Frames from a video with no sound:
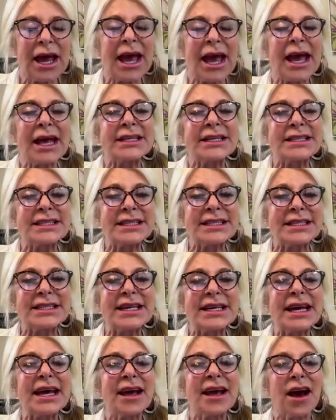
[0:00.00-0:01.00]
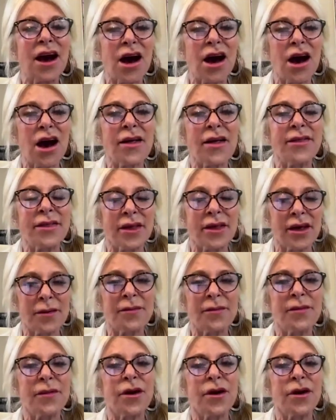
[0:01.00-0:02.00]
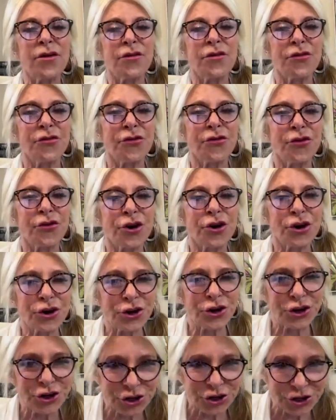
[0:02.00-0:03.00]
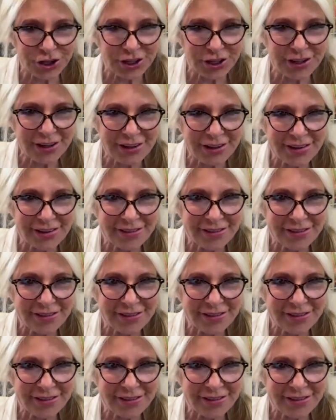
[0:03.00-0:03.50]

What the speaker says: and stay on them for good.